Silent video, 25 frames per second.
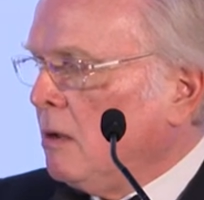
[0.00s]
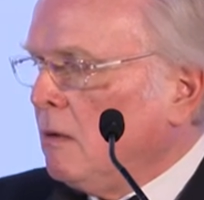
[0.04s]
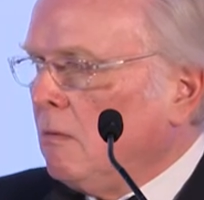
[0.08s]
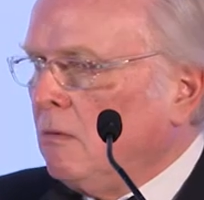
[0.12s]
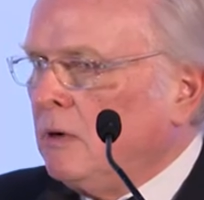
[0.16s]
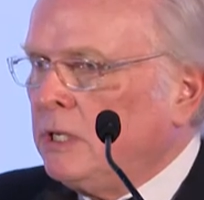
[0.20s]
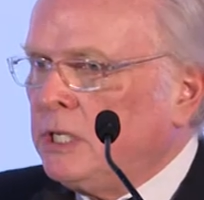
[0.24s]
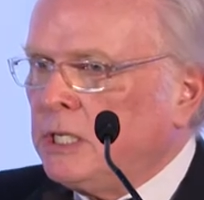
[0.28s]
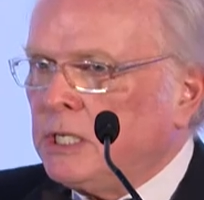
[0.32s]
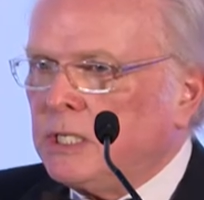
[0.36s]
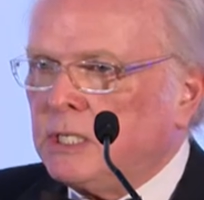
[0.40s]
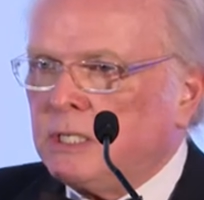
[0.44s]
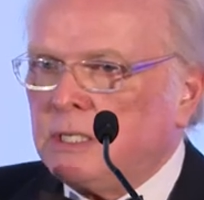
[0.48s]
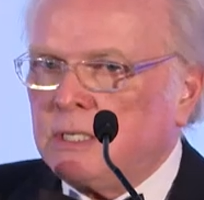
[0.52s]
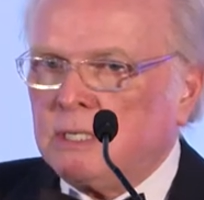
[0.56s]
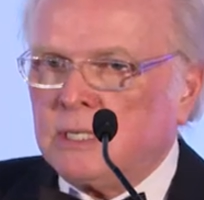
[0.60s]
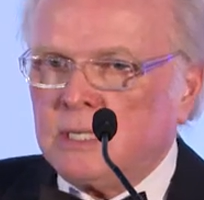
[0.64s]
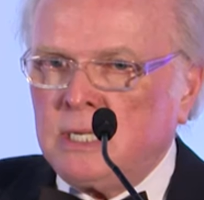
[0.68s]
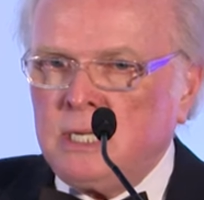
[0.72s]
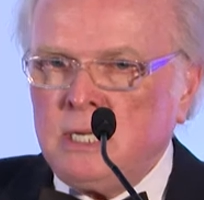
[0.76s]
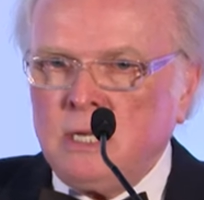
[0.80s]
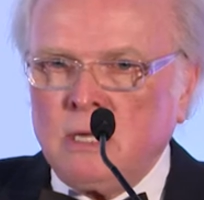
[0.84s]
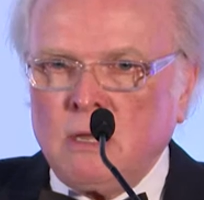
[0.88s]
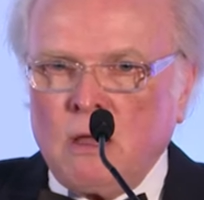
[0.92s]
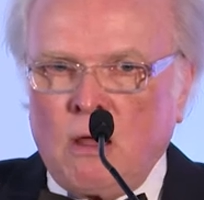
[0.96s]
which is to
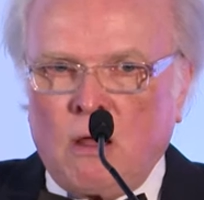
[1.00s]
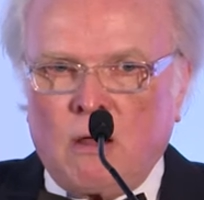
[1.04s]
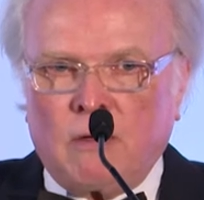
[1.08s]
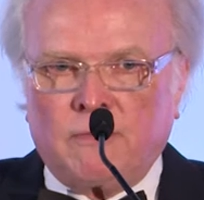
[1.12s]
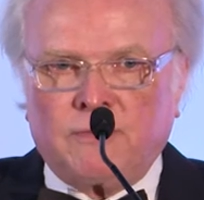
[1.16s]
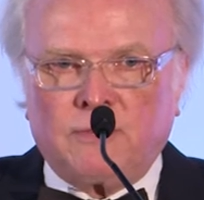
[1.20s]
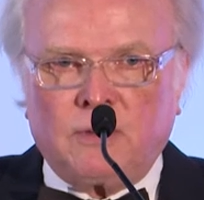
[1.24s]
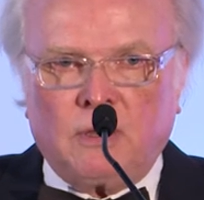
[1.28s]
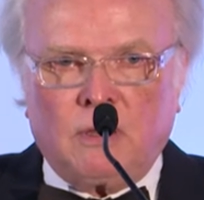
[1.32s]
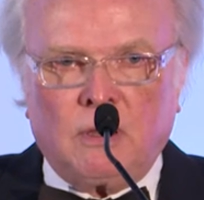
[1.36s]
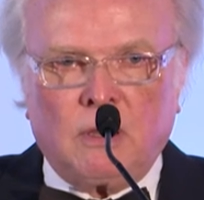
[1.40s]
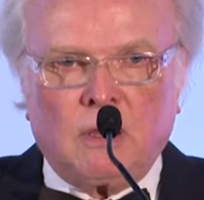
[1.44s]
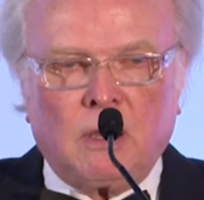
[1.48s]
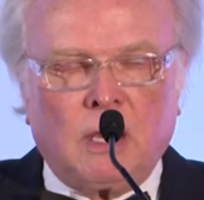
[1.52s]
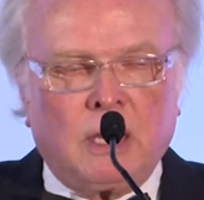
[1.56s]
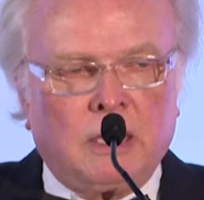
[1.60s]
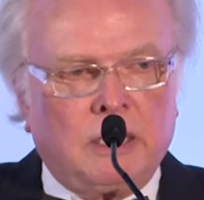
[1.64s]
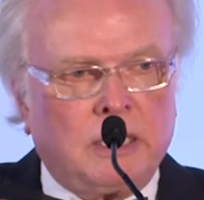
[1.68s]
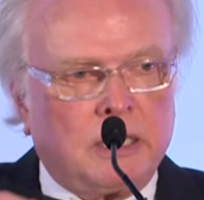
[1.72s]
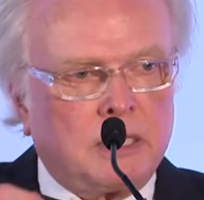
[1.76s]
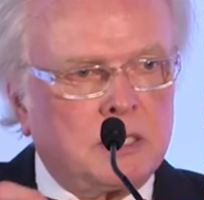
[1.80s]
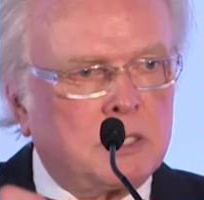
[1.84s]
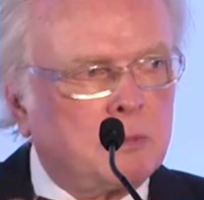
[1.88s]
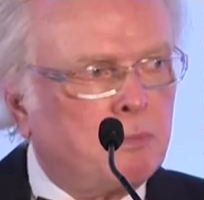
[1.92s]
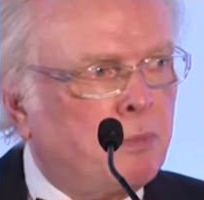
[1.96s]
seek after and
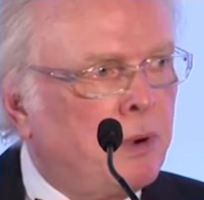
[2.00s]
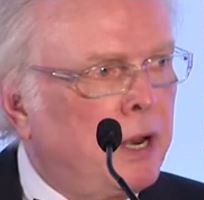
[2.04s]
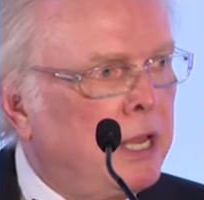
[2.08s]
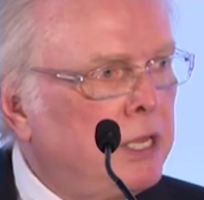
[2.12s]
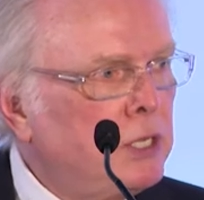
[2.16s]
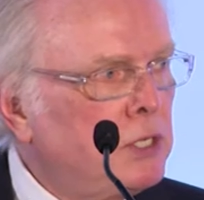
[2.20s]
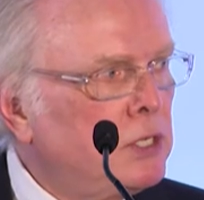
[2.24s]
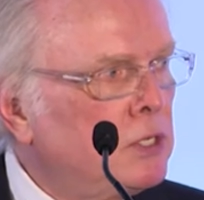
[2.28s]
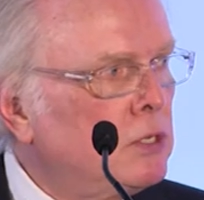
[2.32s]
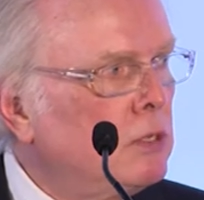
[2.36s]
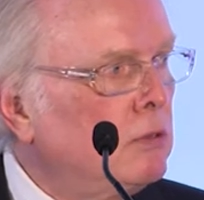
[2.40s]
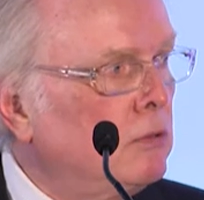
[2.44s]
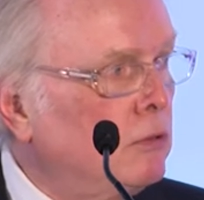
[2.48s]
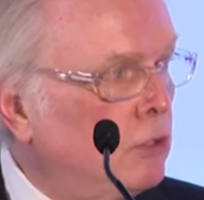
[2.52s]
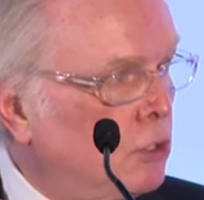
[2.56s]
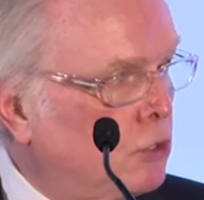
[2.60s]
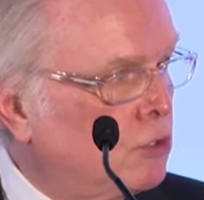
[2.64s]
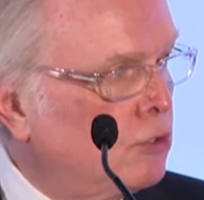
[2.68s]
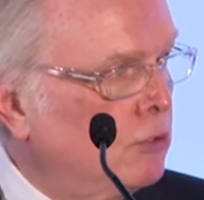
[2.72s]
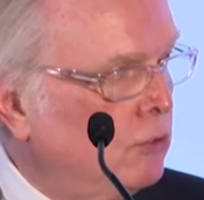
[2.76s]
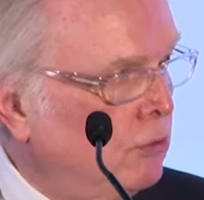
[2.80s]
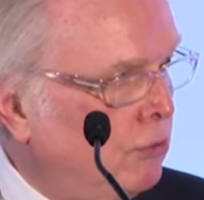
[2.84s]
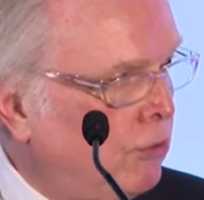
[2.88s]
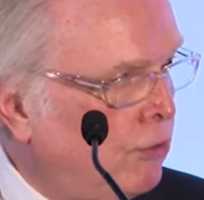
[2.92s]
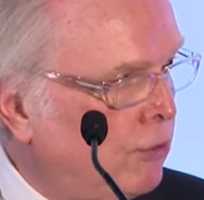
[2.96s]
express the
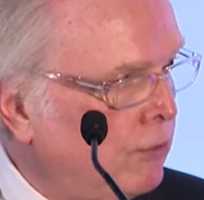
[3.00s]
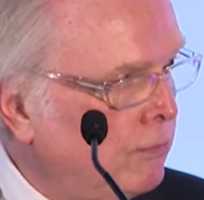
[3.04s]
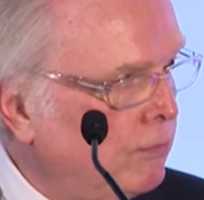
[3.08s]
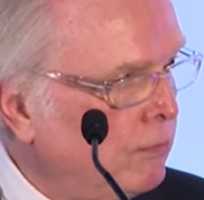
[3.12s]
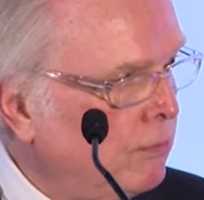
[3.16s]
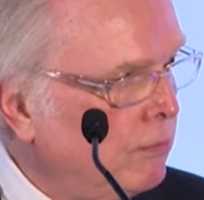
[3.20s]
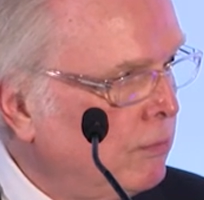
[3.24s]
truth.